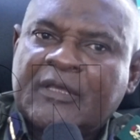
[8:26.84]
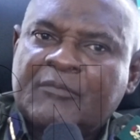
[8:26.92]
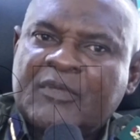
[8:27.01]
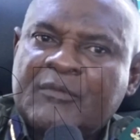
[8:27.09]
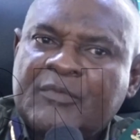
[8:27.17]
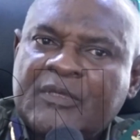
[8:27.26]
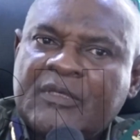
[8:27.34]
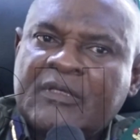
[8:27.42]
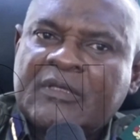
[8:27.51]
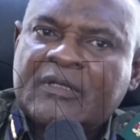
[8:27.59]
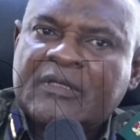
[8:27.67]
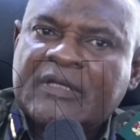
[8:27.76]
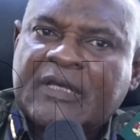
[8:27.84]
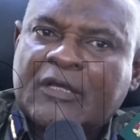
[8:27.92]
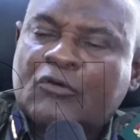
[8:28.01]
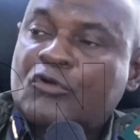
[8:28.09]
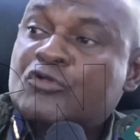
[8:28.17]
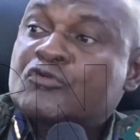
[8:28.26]
maybe
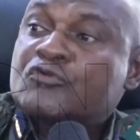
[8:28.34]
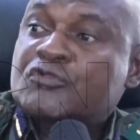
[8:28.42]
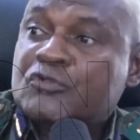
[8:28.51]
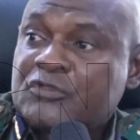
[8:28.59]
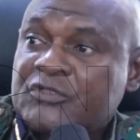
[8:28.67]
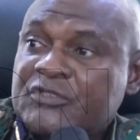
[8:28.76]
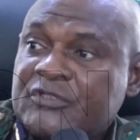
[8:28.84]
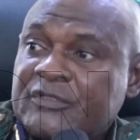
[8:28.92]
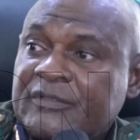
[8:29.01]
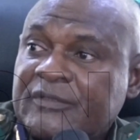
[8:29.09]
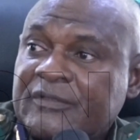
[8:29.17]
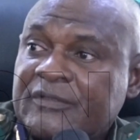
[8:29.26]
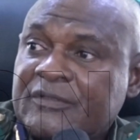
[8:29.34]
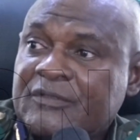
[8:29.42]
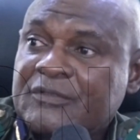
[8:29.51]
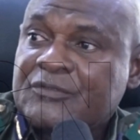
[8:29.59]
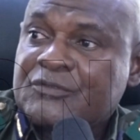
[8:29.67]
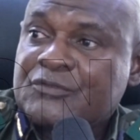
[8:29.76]
ecological studies.
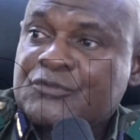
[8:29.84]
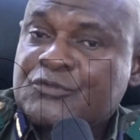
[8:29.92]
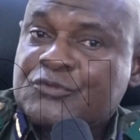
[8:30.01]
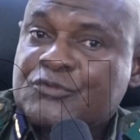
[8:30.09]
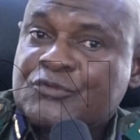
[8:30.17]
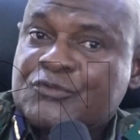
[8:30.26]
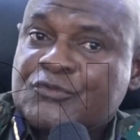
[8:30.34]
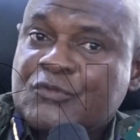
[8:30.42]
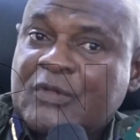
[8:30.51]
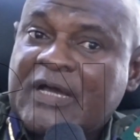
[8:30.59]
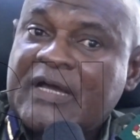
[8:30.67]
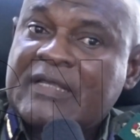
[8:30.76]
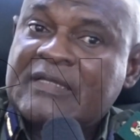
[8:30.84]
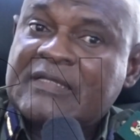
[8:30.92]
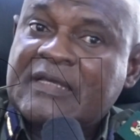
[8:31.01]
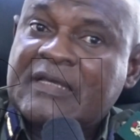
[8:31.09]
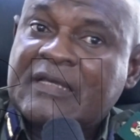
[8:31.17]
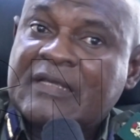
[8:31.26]
So and
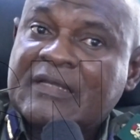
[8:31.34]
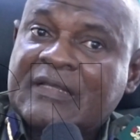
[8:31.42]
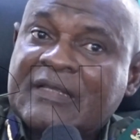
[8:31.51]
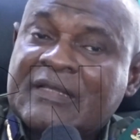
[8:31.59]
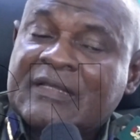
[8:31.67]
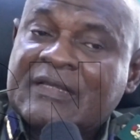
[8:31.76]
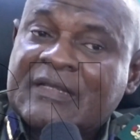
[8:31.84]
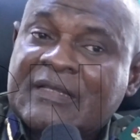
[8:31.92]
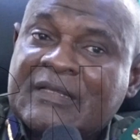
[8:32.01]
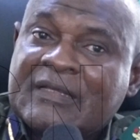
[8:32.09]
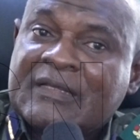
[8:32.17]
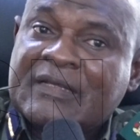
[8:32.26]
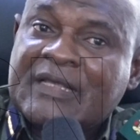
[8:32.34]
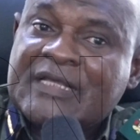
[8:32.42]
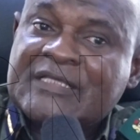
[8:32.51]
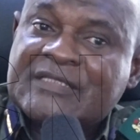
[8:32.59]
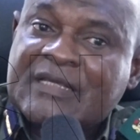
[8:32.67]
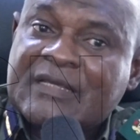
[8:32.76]
uh,
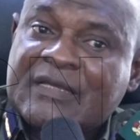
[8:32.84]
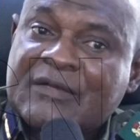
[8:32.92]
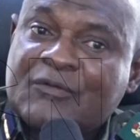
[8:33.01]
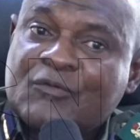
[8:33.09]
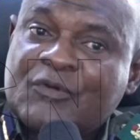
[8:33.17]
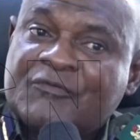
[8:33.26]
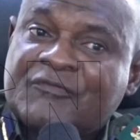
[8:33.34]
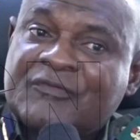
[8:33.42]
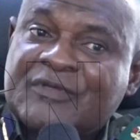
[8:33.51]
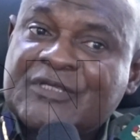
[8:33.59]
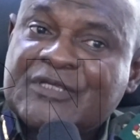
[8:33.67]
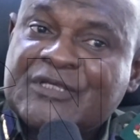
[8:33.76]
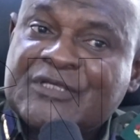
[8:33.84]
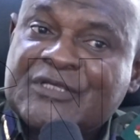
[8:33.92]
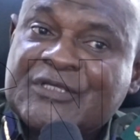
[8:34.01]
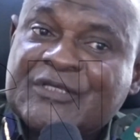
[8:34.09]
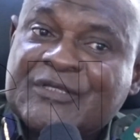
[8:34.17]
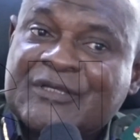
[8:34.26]
there's uh, with
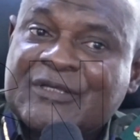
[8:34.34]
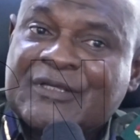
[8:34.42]
the